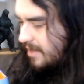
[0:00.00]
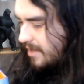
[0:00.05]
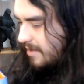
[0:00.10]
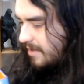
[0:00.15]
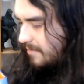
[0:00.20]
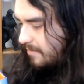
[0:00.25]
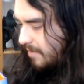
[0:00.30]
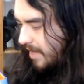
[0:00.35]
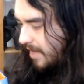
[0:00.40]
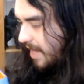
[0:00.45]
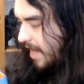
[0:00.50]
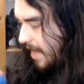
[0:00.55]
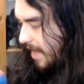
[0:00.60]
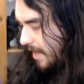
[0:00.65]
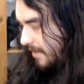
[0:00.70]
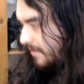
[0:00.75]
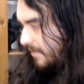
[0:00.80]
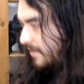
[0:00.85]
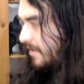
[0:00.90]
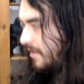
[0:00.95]
but yeah
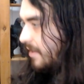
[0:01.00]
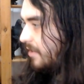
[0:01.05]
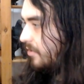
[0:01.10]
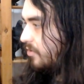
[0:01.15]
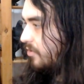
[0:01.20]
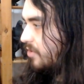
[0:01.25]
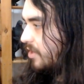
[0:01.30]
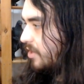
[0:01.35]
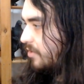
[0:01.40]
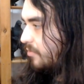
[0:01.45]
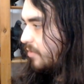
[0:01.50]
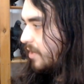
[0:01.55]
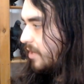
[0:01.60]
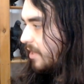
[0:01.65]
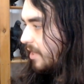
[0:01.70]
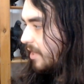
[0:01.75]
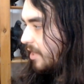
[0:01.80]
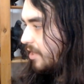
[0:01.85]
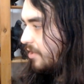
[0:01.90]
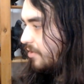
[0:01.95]
still looking
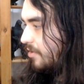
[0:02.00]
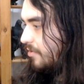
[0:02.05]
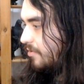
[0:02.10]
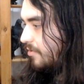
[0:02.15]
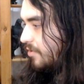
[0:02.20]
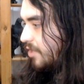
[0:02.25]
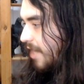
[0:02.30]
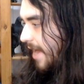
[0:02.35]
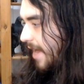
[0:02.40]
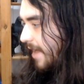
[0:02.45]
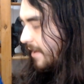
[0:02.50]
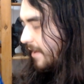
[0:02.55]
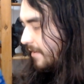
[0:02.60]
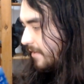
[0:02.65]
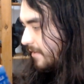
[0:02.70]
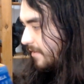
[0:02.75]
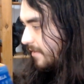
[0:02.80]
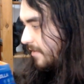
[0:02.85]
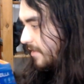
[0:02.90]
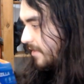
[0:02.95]
really huge
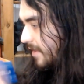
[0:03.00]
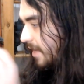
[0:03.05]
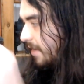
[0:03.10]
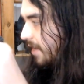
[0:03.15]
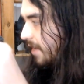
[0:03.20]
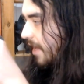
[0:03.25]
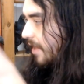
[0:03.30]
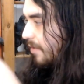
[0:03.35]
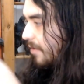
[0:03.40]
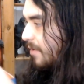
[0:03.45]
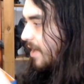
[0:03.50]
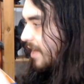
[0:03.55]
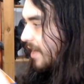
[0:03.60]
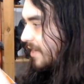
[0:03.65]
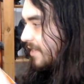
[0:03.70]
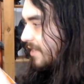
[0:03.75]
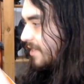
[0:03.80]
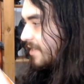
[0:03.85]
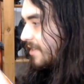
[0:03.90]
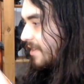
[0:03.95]
and detail
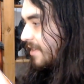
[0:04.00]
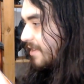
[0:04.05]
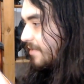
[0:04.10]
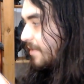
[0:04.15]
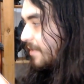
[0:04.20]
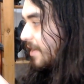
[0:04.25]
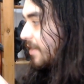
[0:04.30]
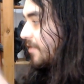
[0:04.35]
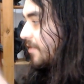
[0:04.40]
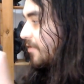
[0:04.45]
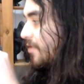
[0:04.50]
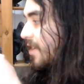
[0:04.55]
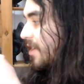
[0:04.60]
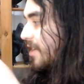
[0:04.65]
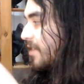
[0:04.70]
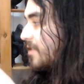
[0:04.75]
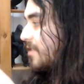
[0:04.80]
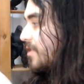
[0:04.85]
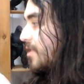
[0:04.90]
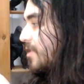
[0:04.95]
wise this thing is
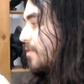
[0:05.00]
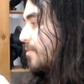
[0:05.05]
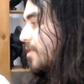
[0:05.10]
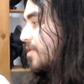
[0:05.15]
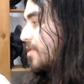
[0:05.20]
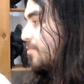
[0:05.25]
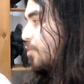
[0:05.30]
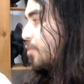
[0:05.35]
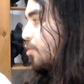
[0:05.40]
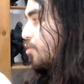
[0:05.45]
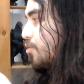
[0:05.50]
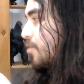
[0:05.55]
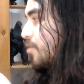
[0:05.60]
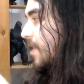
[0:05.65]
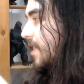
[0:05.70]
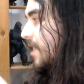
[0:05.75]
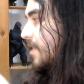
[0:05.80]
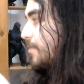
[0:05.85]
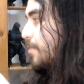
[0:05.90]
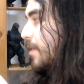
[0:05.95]
looking so much more
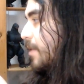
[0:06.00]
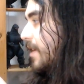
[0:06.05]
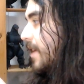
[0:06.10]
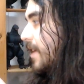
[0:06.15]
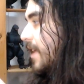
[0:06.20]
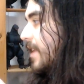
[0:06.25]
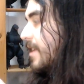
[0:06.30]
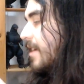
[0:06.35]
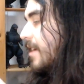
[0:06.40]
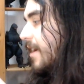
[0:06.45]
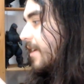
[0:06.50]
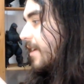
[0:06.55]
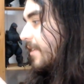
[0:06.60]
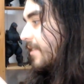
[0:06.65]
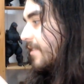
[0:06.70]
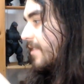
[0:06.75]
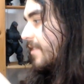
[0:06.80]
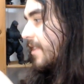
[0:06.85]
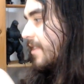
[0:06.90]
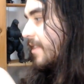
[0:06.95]
crisp and
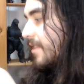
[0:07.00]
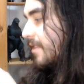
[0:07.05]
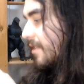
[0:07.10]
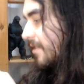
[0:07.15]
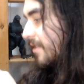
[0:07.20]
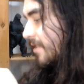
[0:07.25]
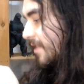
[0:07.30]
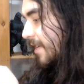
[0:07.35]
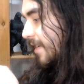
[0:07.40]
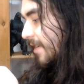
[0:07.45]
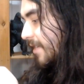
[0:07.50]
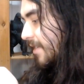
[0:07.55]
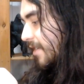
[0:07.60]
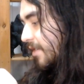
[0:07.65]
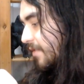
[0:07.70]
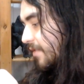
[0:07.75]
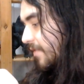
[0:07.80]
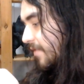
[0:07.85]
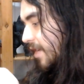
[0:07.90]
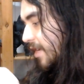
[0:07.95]
nice than the little 6
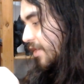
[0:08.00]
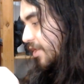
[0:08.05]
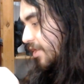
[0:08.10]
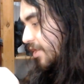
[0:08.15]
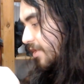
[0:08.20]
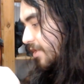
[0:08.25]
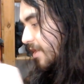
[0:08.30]
inch version